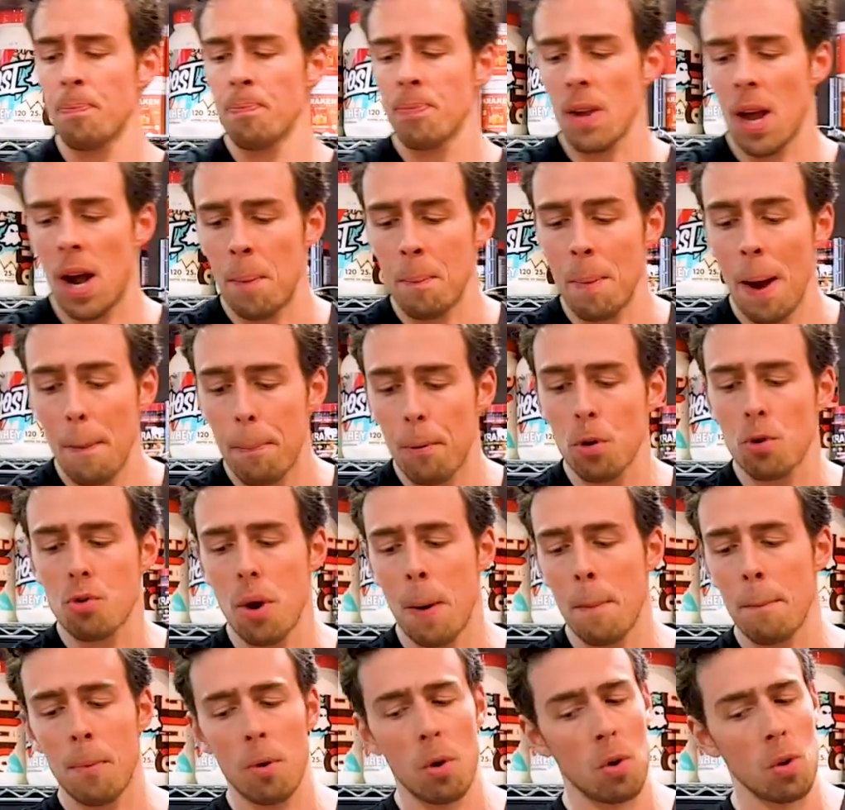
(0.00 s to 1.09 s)
Apple
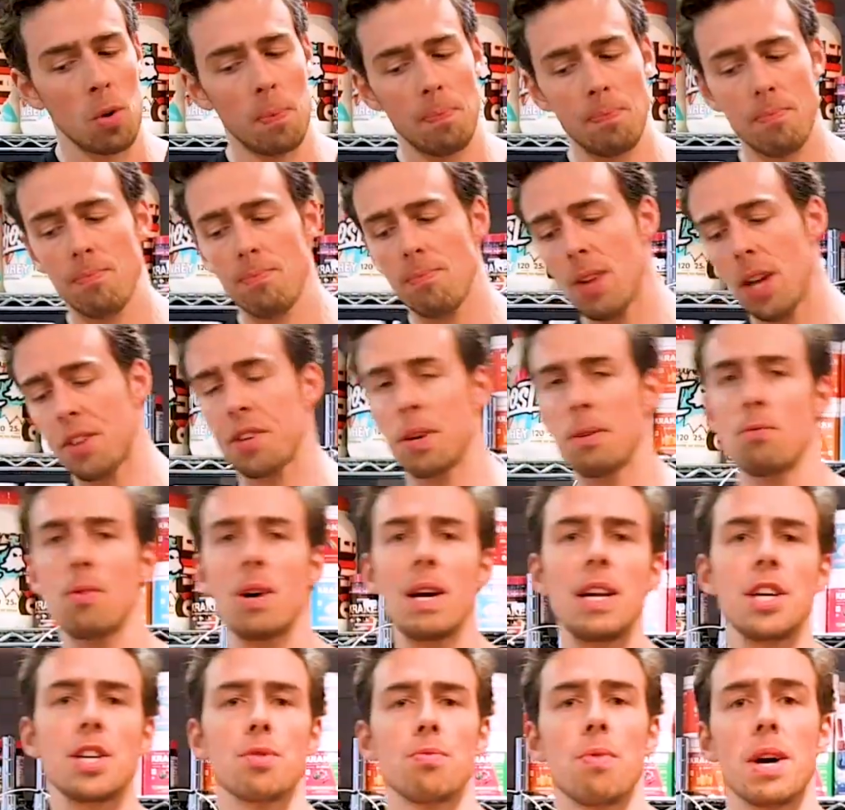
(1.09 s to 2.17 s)
crumble, nothing
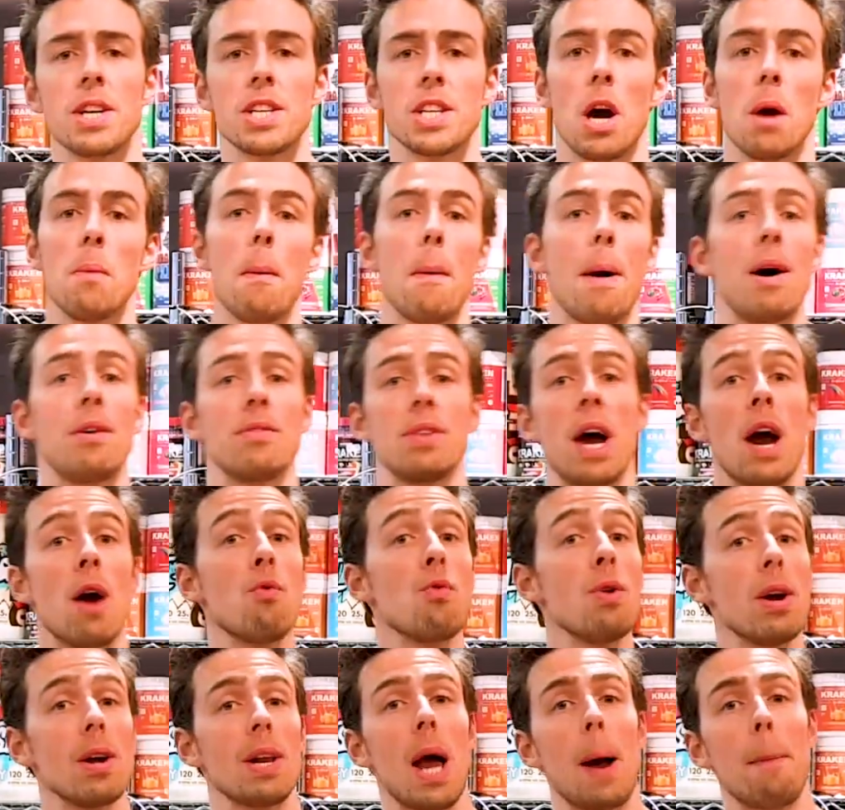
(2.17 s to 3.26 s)
really to write home about there.
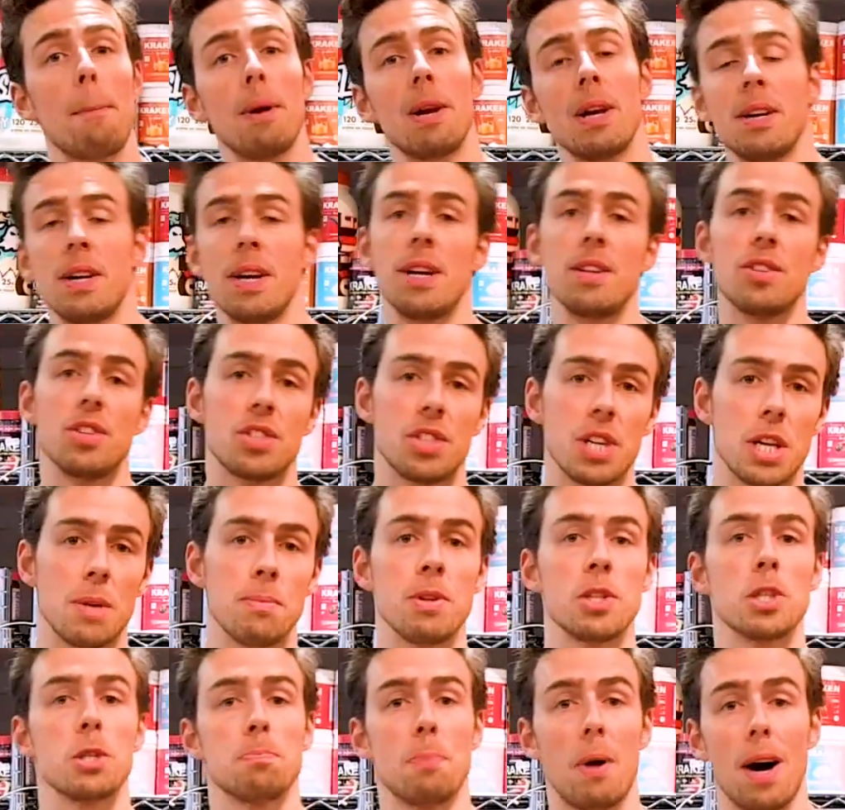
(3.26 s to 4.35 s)
Real apple in it,
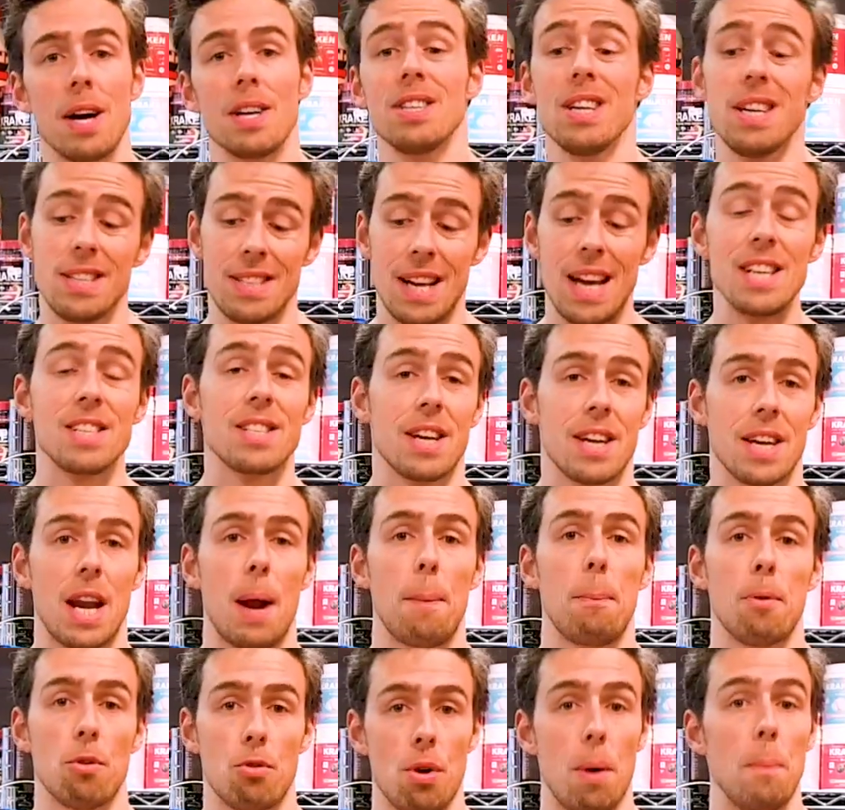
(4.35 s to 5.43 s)
cinnamon spice. It tastes like an
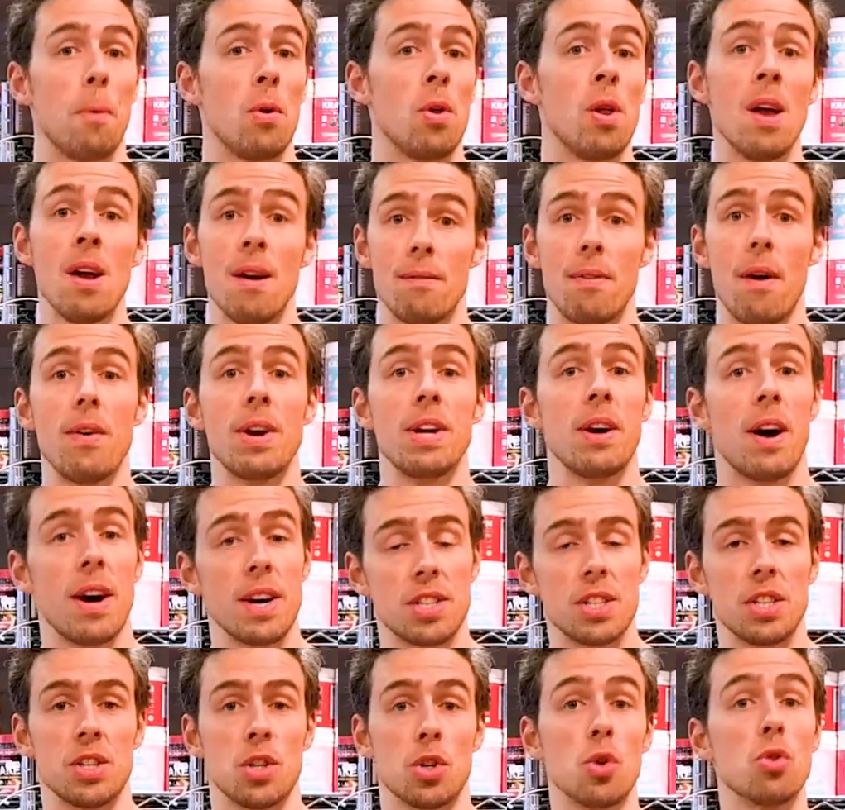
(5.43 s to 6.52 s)
apple crumble. Very
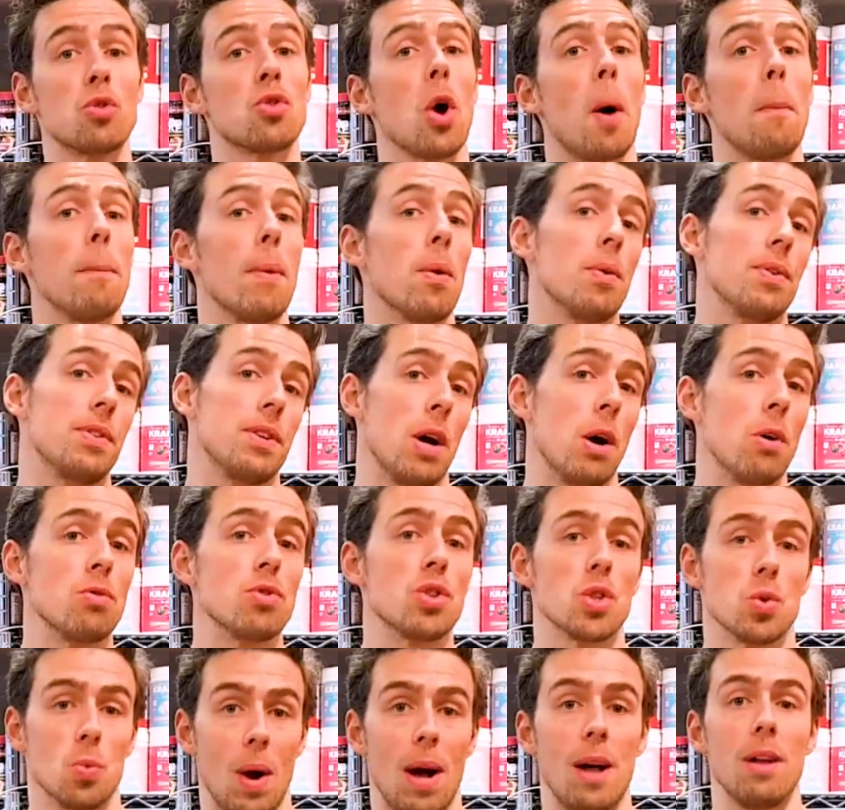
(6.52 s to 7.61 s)
nice. It's a good combo with the oats
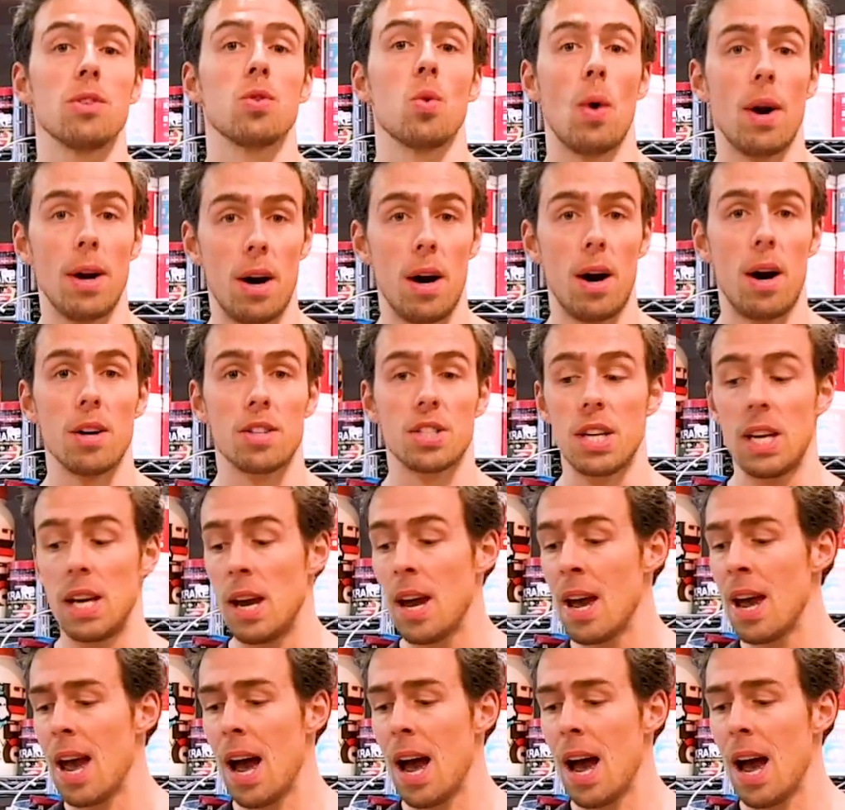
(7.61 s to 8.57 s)
as well, quite hearty.